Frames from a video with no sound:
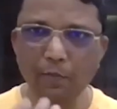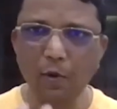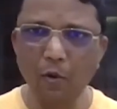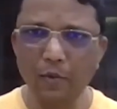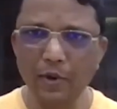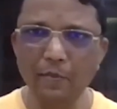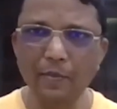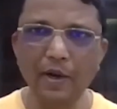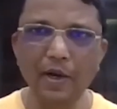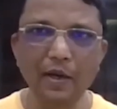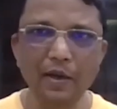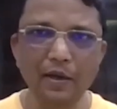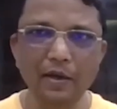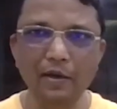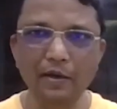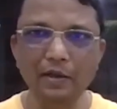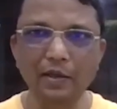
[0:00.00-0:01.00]
Probably
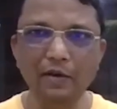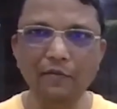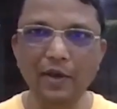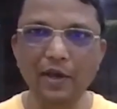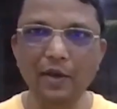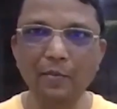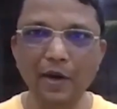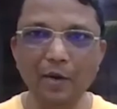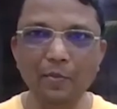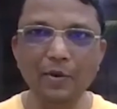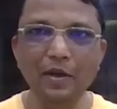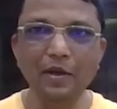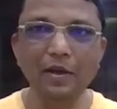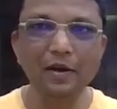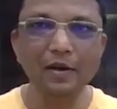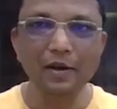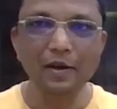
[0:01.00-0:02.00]
the way might be a
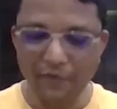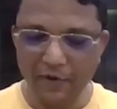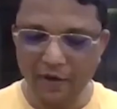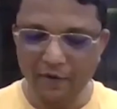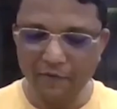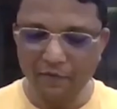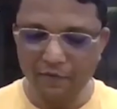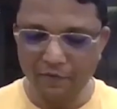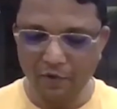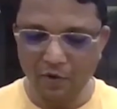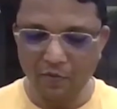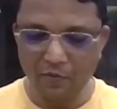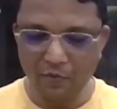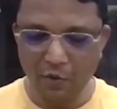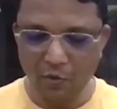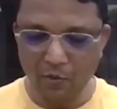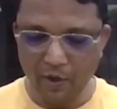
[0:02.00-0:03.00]
little different from
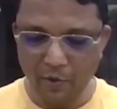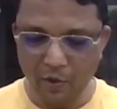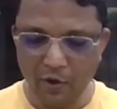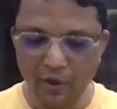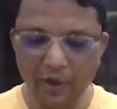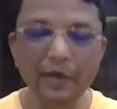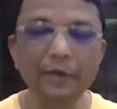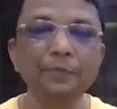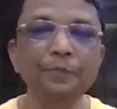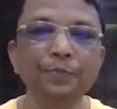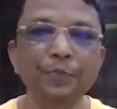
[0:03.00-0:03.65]
you might be doing it.